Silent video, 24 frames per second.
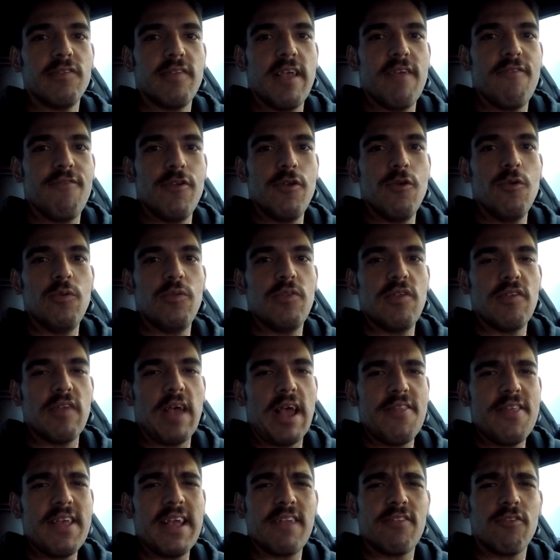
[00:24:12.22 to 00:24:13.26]
if you,
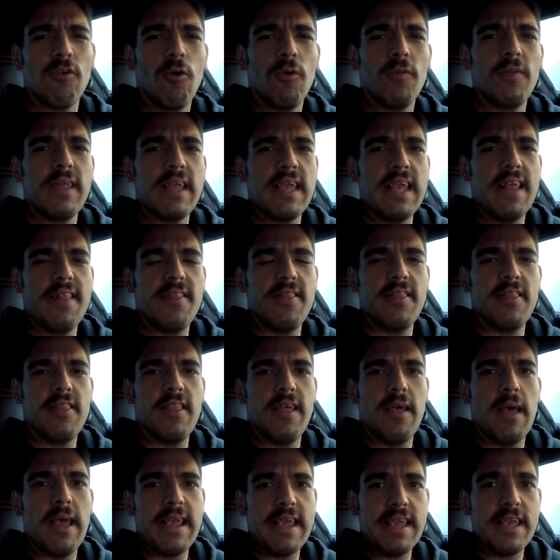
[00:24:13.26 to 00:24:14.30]
I think it's only in
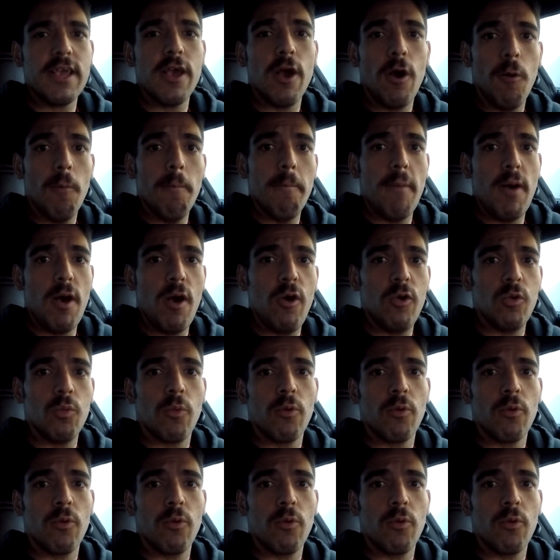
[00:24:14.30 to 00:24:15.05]
the eco mode